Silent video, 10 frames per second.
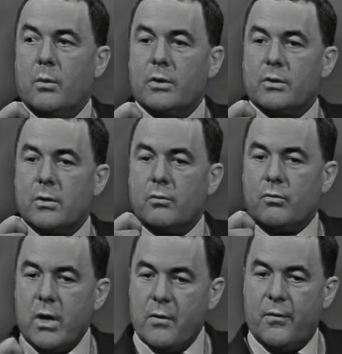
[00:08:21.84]
was
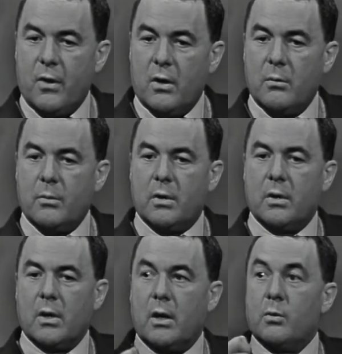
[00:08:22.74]
reaffirmed
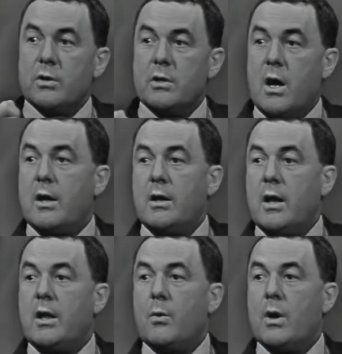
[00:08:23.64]
and was not in
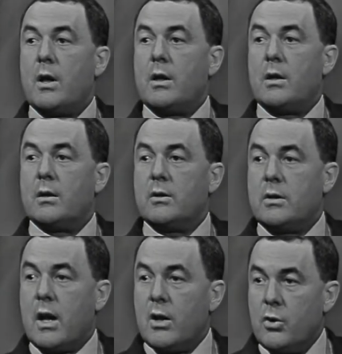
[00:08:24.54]
any way
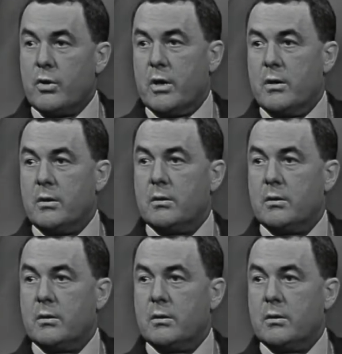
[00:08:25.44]
diluted